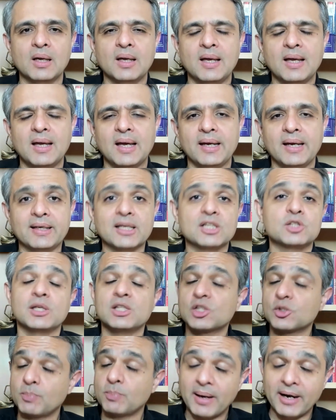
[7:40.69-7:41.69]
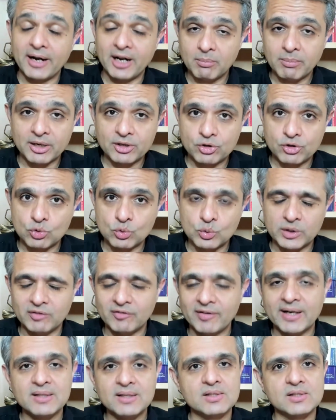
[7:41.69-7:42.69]
It is inspired by true
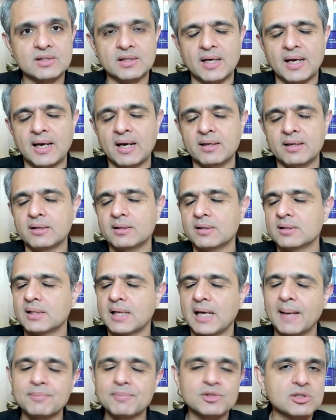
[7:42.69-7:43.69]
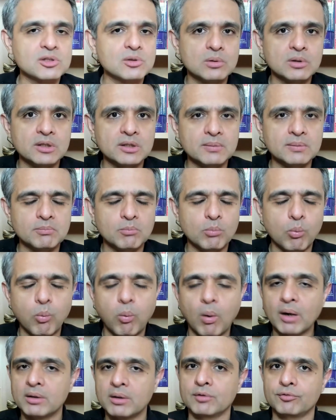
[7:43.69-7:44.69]
events, and it is absolutely
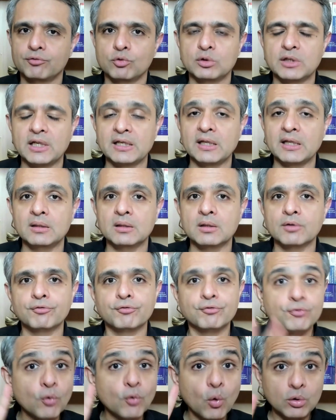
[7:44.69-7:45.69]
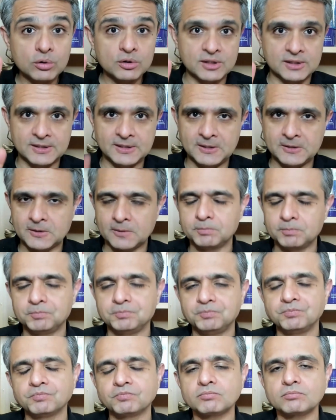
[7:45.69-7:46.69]
wonderful. And in the 4th season,
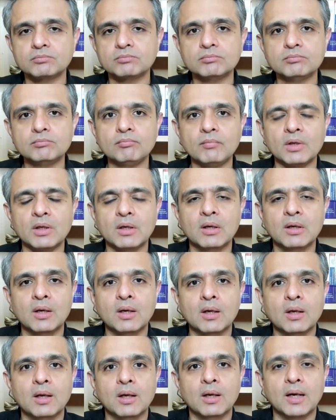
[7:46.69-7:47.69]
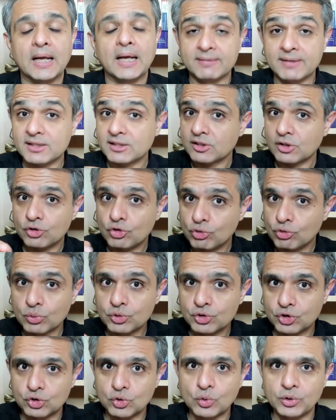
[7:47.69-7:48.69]
and this is a true
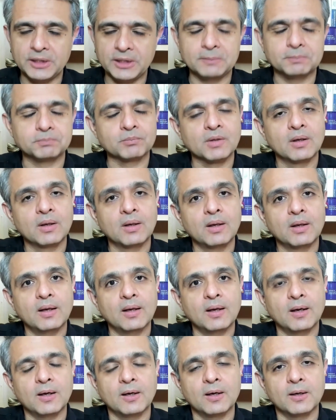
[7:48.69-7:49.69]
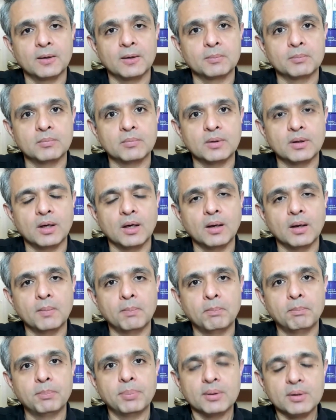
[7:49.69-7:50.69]
story, a
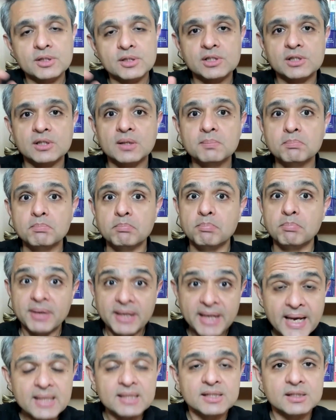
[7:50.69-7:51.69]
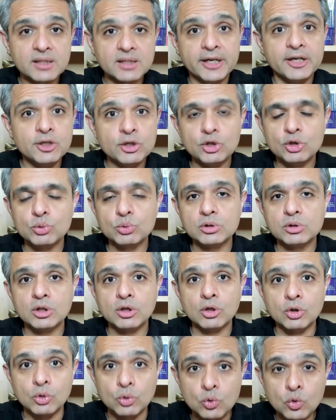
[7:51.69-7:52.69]
person breaks into the
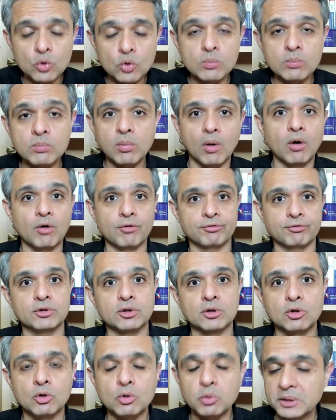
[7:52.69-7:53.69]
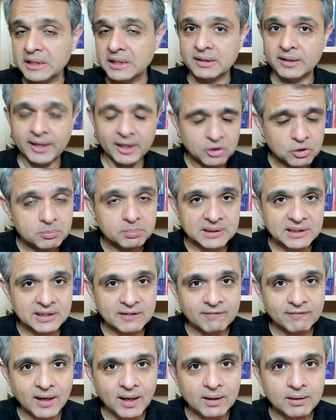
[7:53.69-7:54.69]
room of the queen. Can you
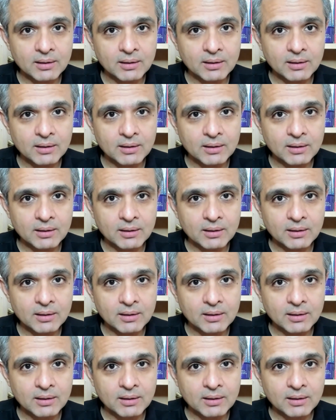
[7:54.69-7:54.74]
believe that?